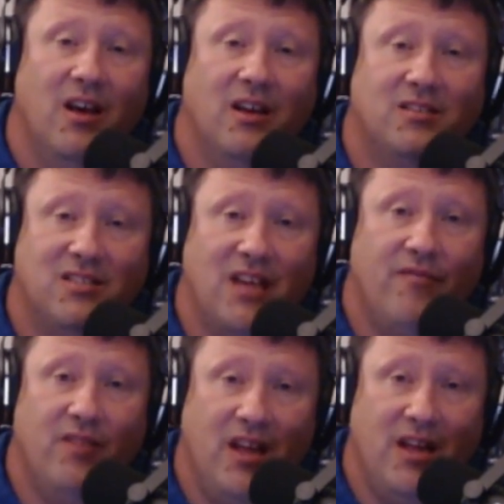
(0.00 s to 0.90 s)
a
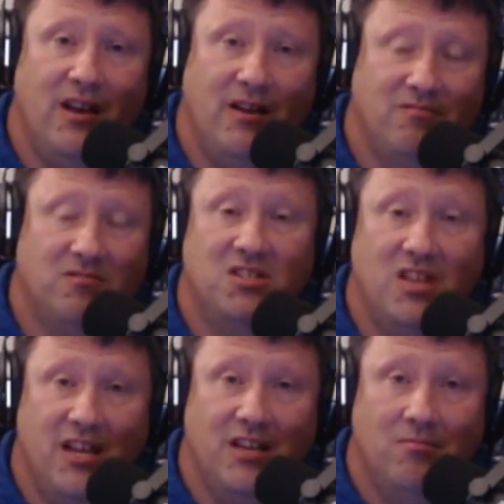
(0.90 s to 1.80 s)
7-8
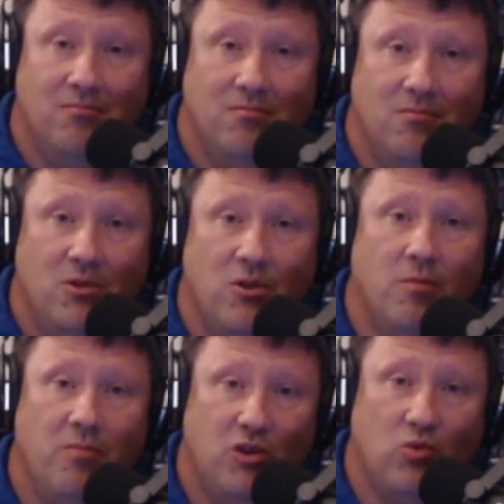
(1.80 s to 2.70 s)
seed, you
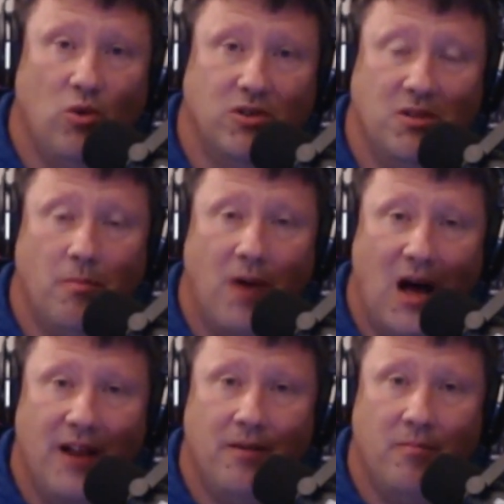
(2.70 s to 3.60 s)
can be towards the
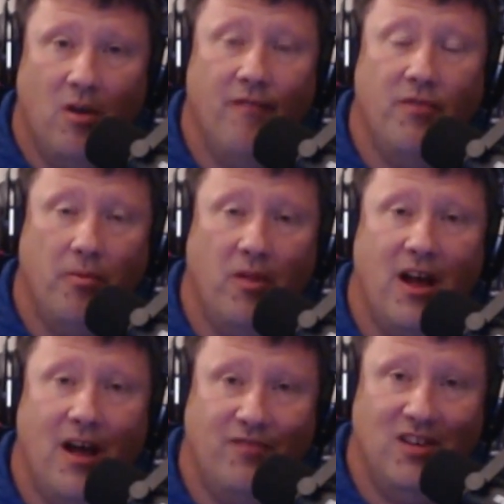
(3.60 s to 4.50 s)
bottom of the
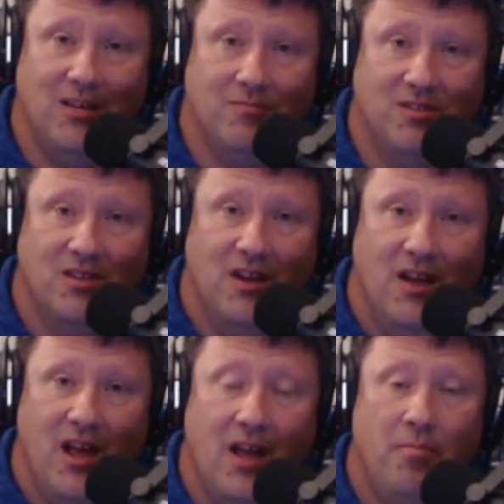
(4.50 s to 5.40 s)
playoff teams
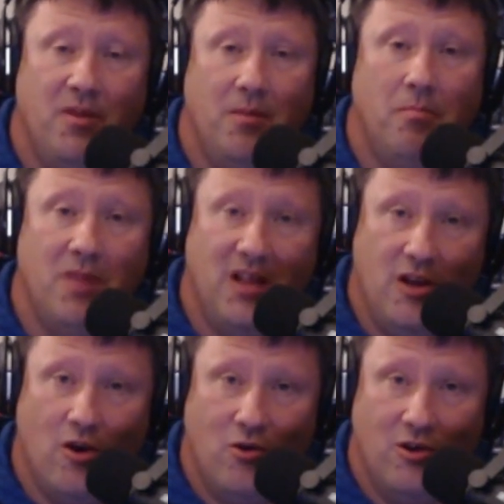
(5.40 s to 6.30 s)
and be
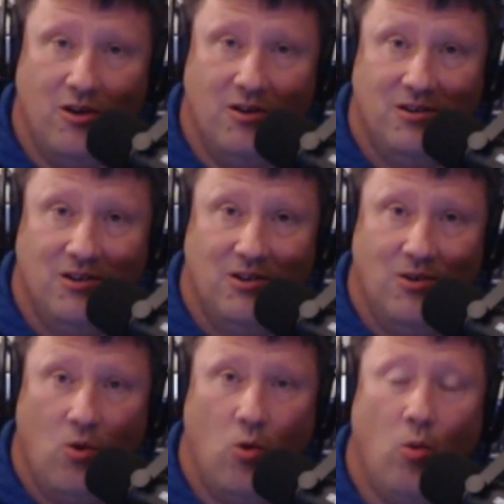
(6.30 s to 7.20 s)
mediocre,
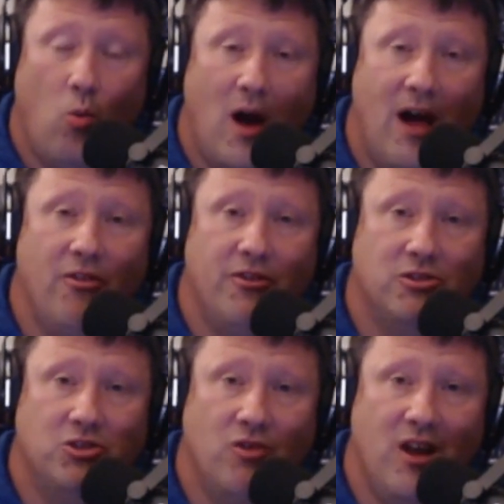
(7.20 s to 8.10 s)
or while
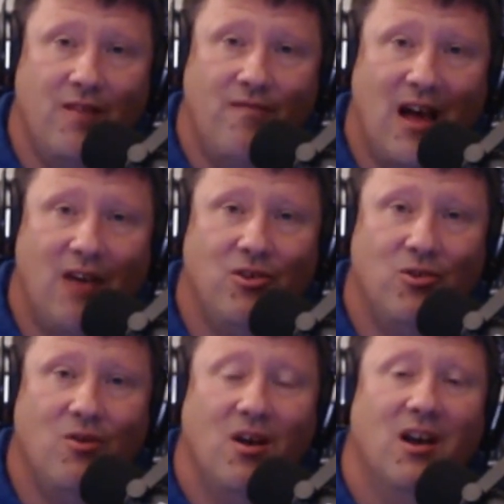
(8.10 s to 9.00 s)
there's trade value,